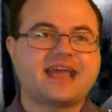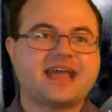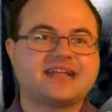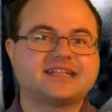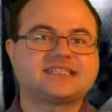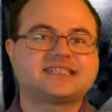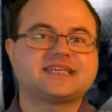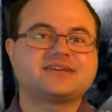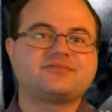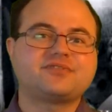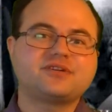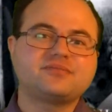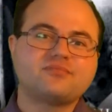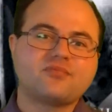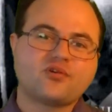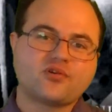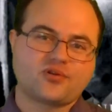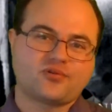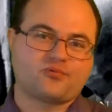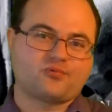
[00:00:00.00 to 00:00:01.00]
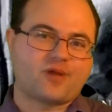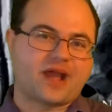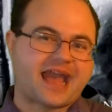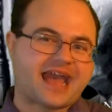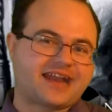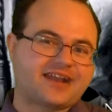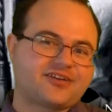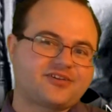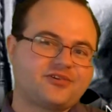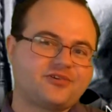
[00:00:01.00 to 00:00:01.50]
Had someone more
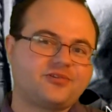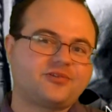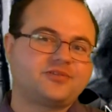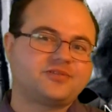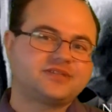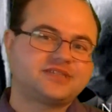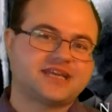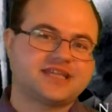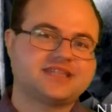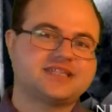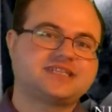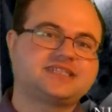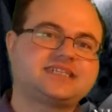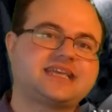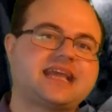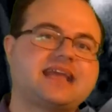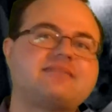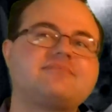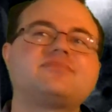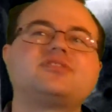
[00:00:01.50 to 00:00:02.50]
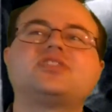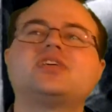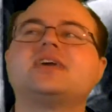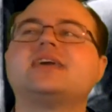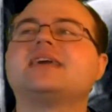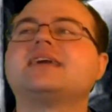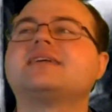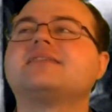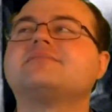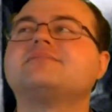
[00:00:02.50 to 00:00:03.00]
radical done the same
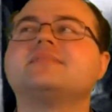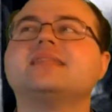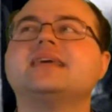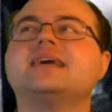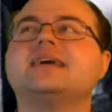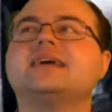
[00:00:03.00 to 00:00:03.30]
thing,